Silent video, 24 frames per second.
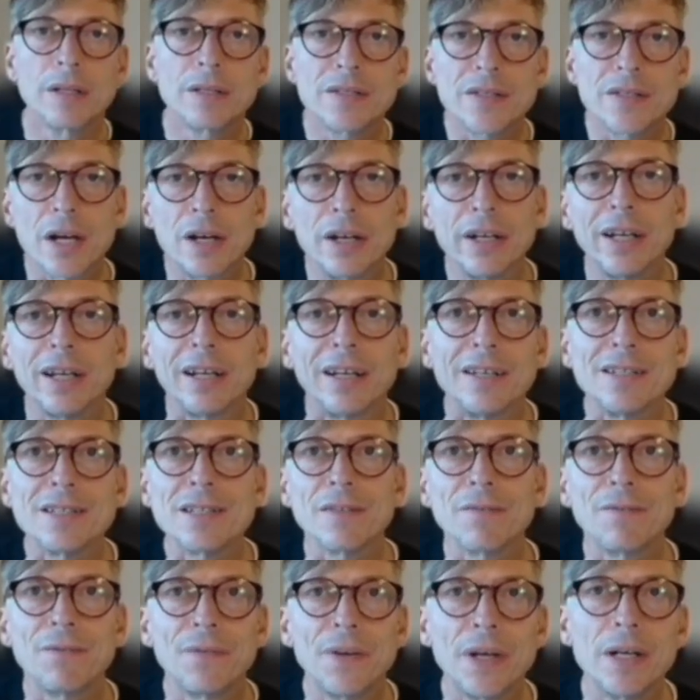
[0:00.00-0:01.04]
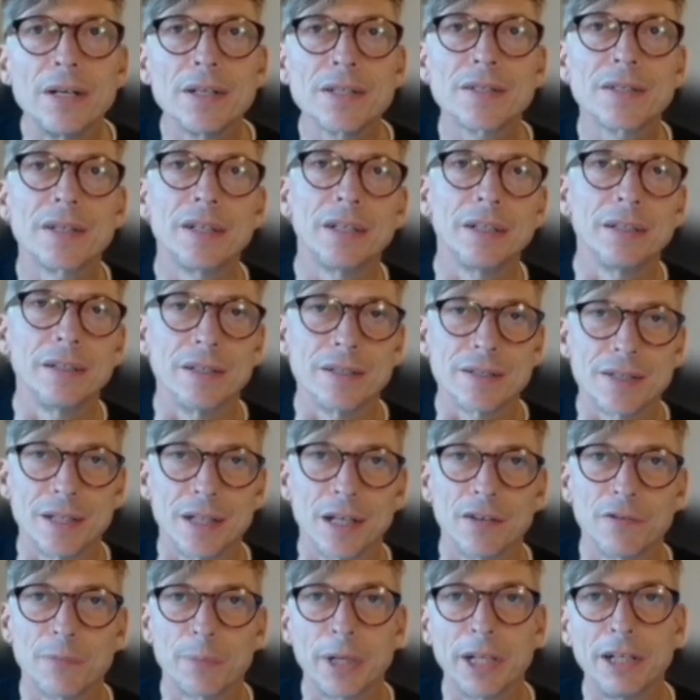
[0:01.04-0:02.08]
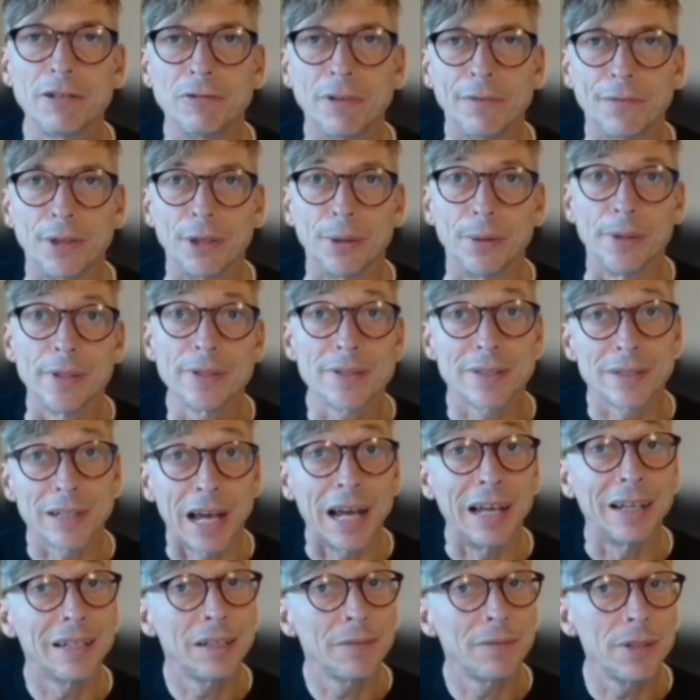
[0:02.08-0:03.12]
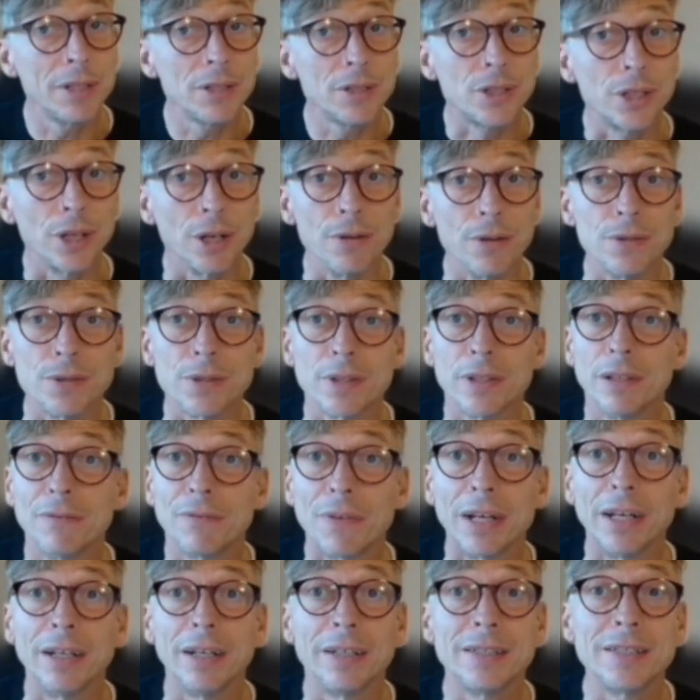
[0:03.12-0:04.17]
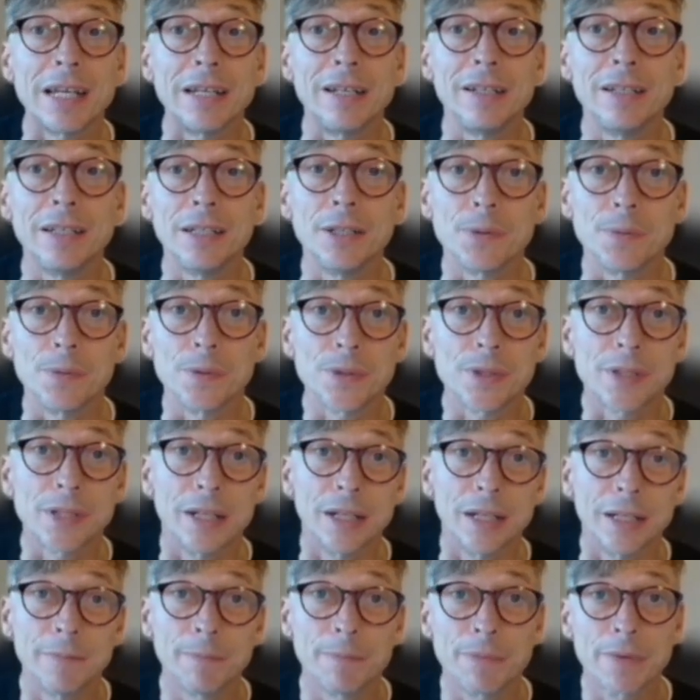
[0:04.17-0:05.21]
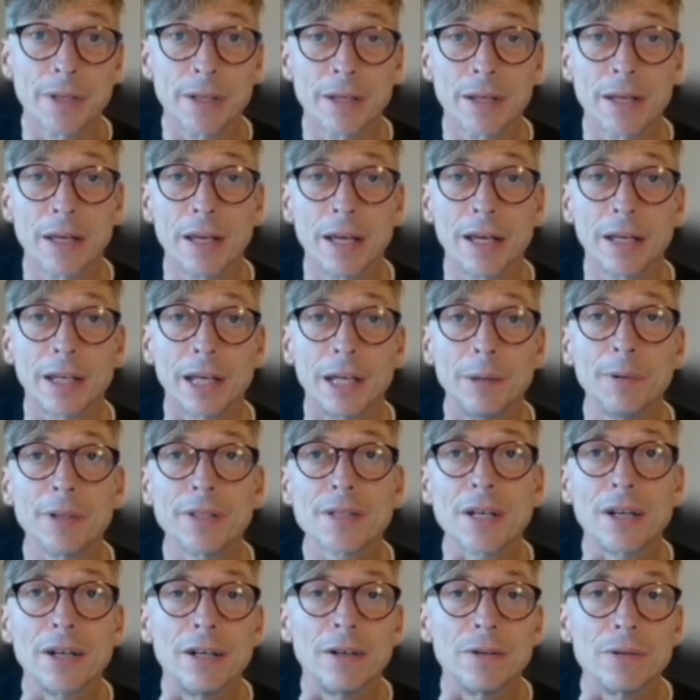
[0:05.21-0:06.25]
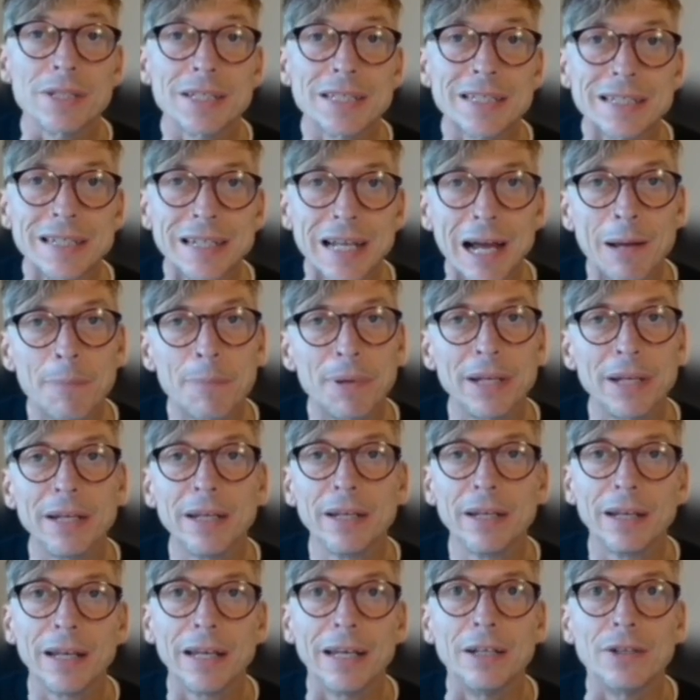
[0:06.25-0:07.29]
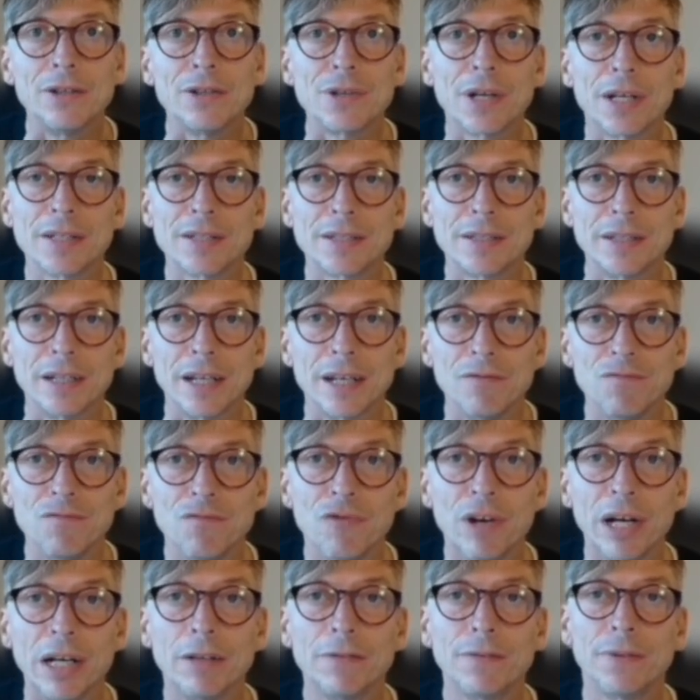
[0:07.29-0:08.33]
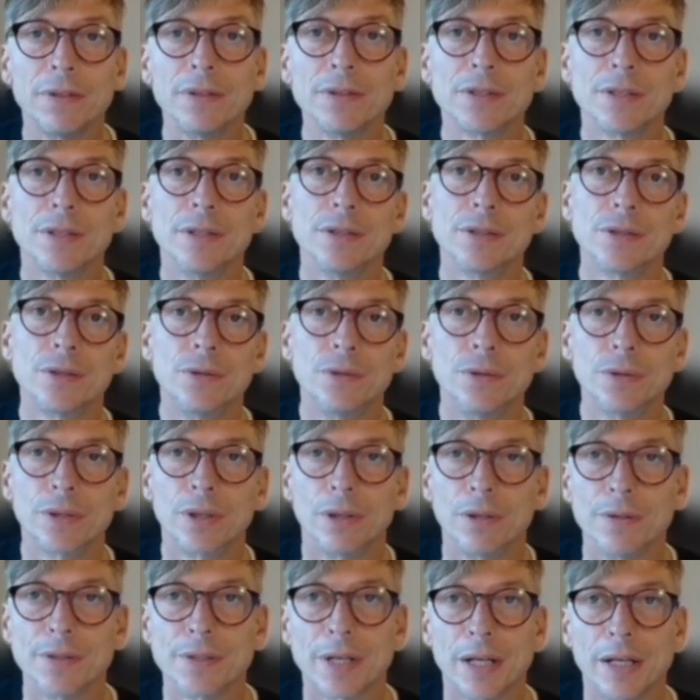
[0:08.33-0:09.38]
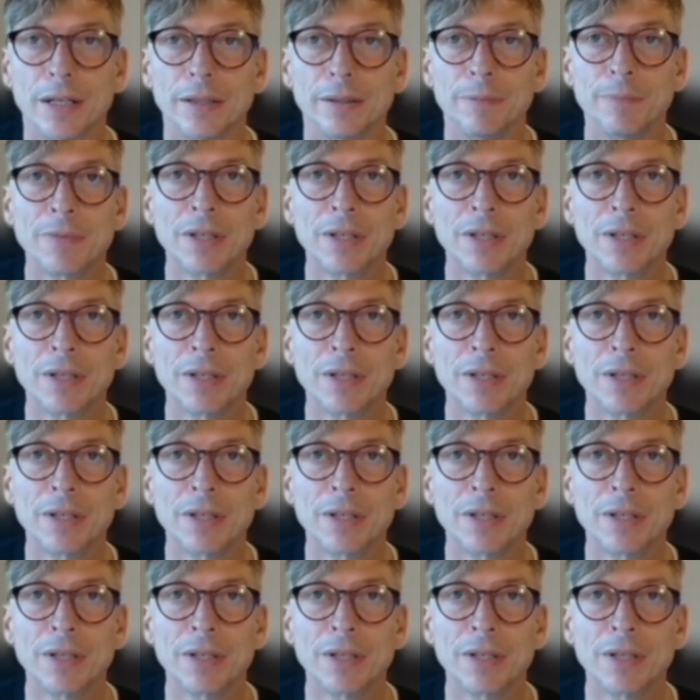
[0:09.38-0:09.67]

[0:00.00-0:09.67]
Title is the first thing that CFP reviewers, and if it's chosen, event attendees will see. Keep your titles snappy, interesting, and relevant to the talk content.